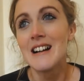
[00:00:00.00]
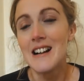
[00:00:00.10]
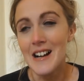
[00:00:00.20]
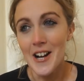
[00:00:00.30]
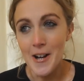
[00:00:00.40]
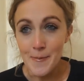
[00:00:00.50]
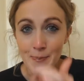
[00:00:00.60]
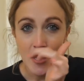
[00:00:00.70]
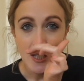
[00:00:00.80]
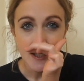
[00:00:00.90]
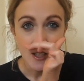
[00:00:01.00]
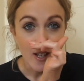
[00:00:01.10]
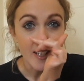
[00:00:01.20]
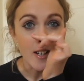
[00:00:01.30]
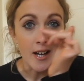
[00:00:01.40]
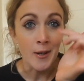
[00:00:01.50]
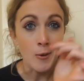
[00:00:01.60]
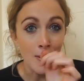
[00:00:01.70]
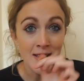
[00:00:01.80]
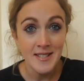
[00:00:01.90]
So anyway,
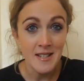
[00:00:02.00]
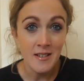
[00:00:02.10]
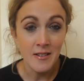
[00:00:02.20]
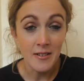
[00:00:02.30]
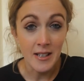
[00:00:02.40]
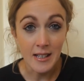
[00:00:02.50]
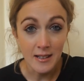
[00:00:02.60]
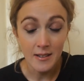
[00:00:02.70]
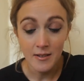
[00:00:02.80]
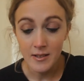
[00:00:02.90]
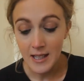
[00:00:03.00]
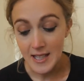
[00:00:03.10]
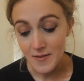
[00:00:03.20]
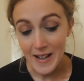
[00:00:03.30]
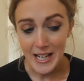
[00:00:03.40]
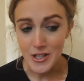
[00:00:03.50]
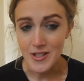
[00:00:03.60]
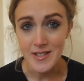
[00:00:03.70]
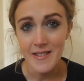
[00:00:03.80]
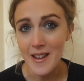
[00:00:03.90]
we went to guest
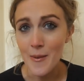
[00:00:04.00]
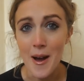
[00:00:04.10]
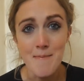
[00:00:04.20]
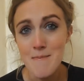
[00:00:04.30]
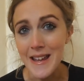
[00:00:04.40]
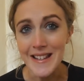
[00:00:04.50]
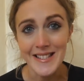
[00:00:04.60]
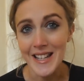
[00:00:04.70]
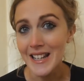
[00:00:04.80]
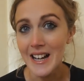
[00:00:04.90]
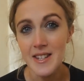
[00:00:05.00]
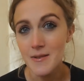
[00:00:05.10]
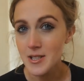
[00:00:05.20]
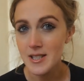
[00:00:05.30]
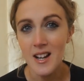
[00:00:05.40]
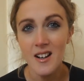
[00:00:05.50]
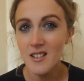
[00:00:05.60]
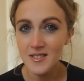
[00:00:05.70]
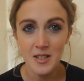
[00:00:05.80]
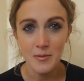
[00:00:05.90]
relations and they were amazing. Like, they were just like,
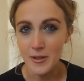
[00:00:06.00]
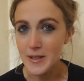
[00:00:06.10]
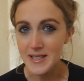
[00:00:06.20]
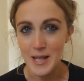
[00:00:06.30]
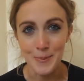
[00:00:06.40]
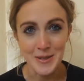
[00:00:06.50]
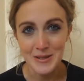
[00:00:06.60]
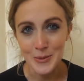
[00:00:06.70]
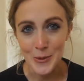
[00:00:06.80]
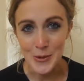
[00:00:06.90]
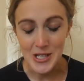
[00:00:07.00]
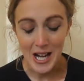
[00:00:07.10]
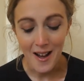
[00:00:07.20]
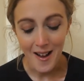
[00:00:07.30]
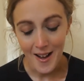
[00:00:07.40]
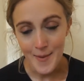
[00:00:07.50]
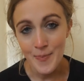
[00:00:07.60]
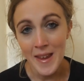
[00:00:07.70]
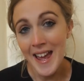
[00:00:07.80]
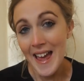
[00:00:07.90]
"Oh, don't worry, this happens all the
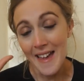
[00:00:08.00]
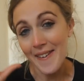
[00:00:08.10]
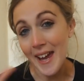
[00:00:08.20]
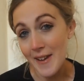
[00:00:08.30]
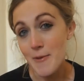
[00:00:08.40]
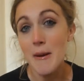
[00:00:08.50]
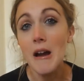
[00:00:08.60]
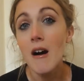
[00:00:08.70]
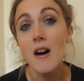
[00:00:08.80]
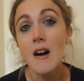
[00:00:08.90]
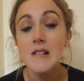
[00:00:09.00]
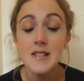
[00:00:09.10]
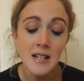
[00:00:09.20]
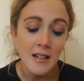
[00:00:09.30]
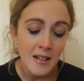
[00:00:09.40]
time," and they gave him a card.